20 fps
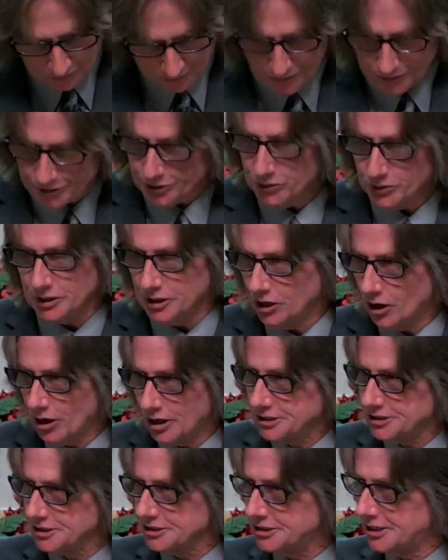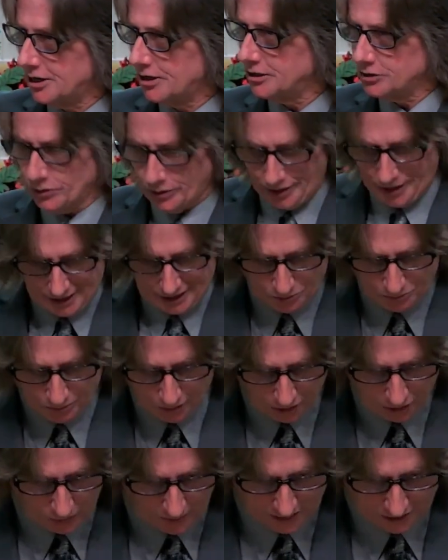to enlarge his territory. That's
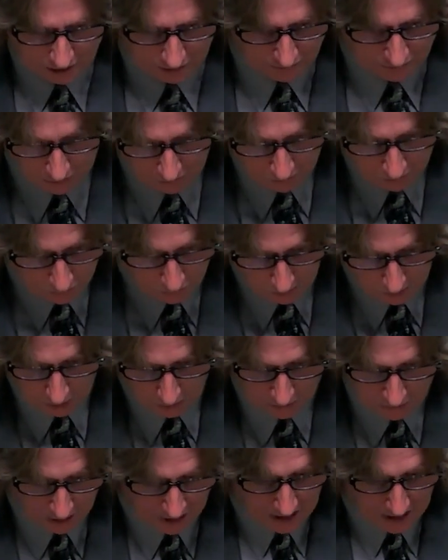progressive growth.